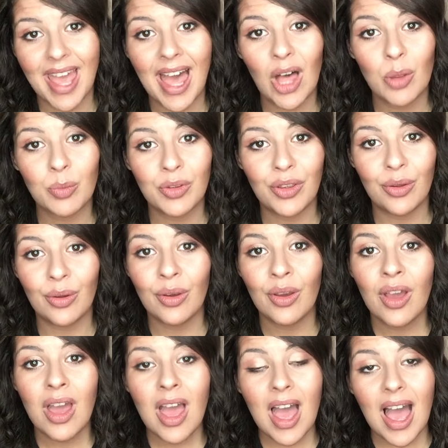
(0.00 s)
help you,
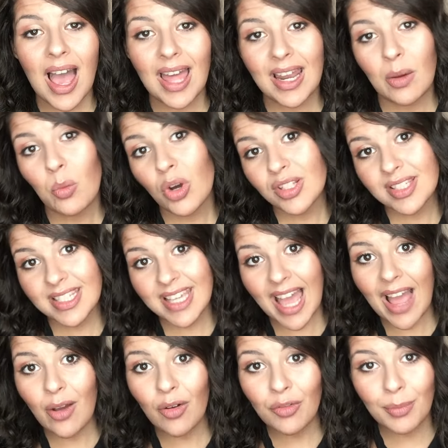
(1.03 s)
and I want to
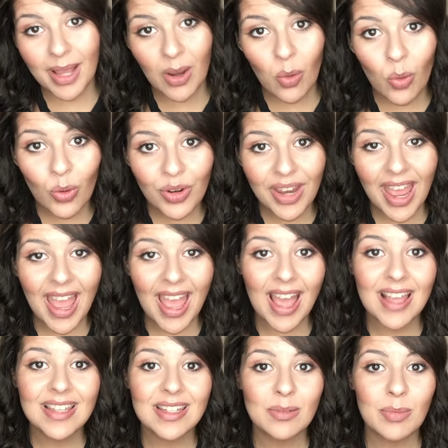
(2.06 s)
get out of my own
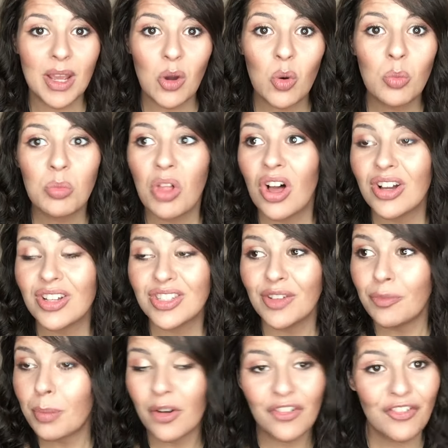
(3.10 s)
head and my own blocks
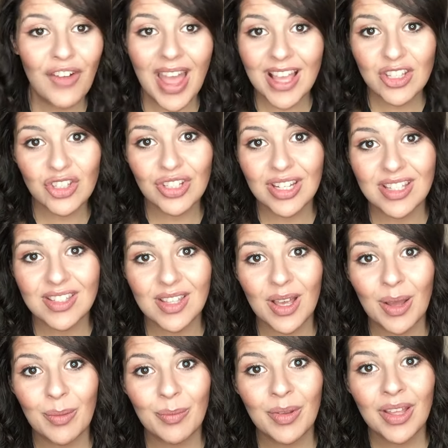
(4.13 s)
of
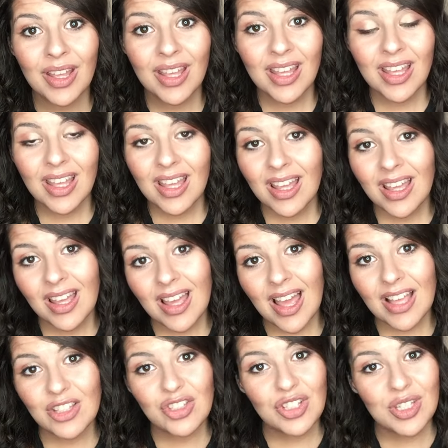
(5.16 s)
perfectionism
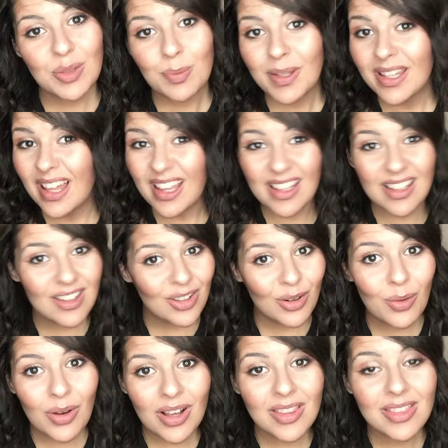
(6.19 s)
and just be like, you
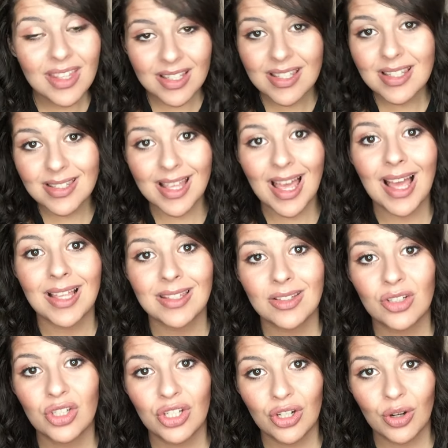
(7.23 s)
know what, this is the
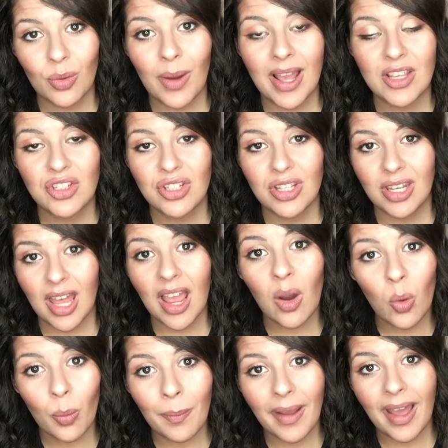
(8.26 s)
answer to your question. I
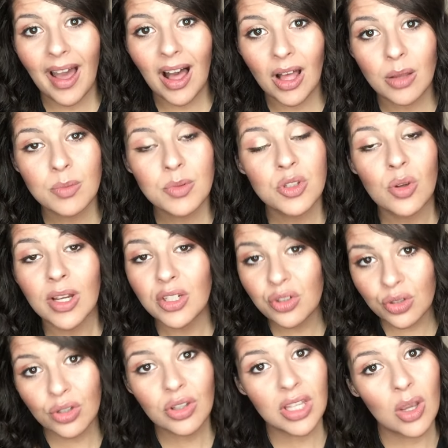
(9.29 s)
hope it helps. So I
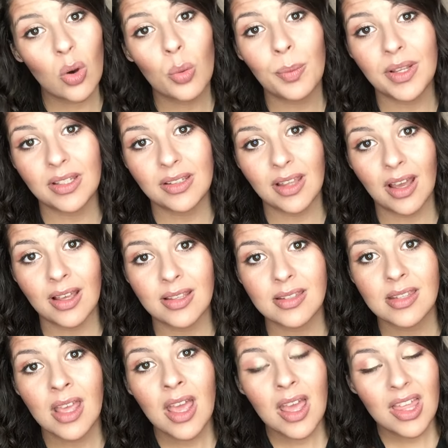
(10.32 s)
truly hope it
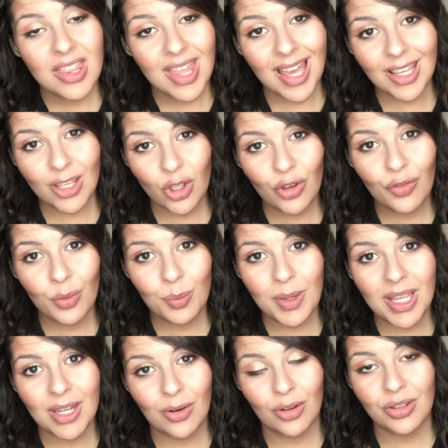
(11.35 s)
does. Thank you for
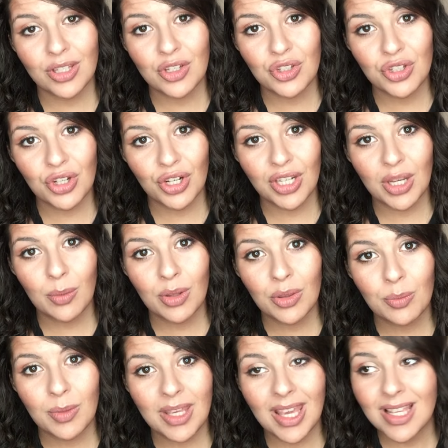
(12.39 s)
being on this journey
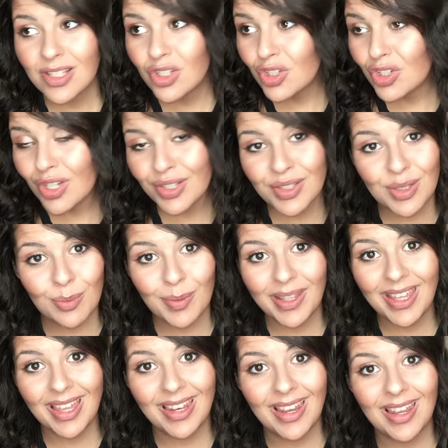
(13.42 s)
with me. It's just the
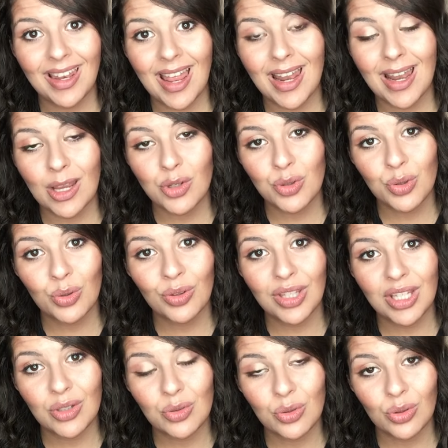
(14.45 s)
beginning and I
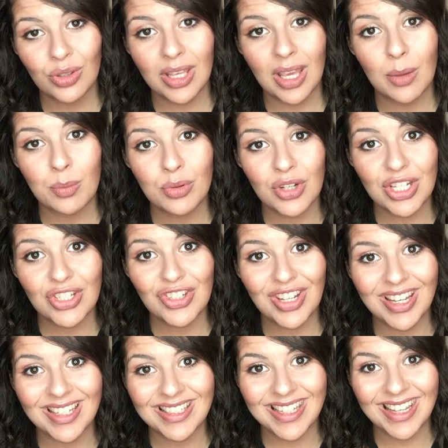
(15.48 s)
truly, truly
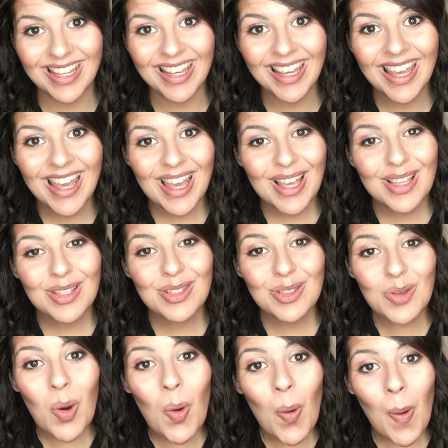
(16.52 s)
appreciate it
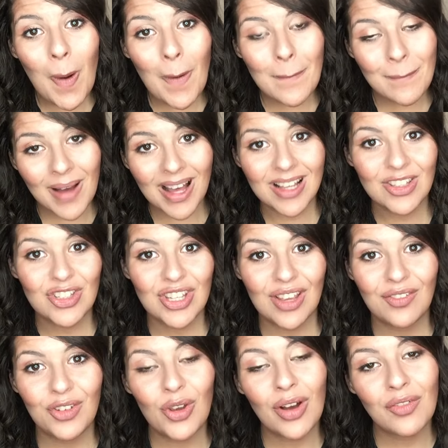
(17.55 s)
so much.
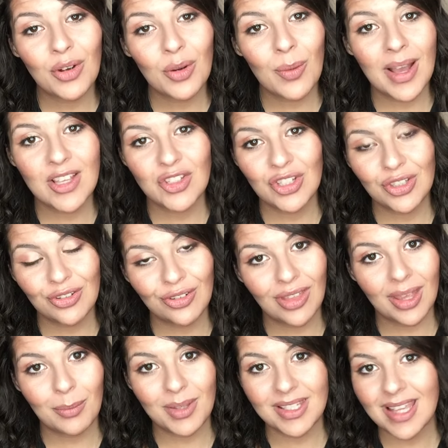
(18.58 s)
If you have a question you'd
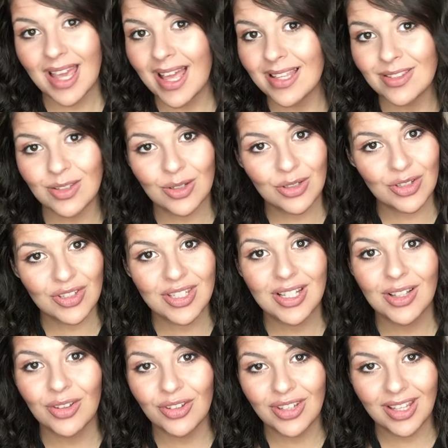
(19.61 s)
like me to answer, just
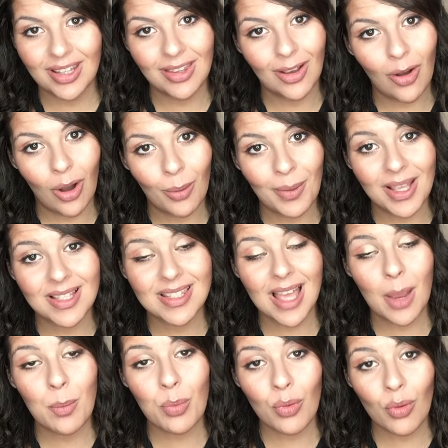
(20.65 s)
include it in the comments.
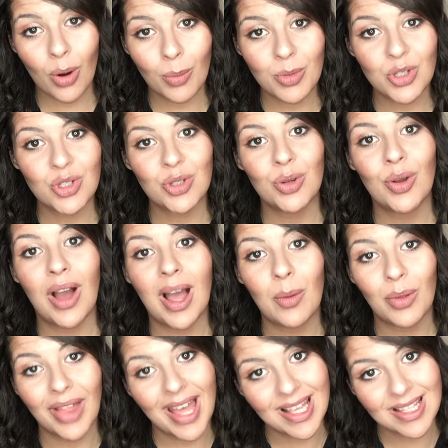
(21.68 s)
I promise you I
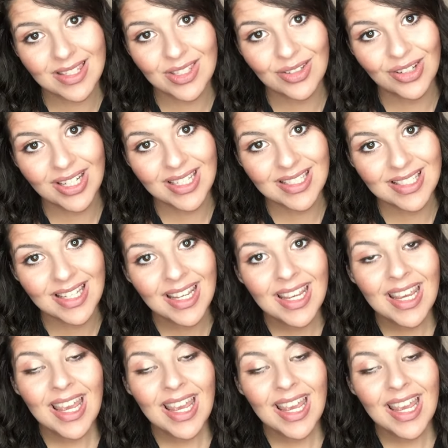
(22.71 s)
will answer it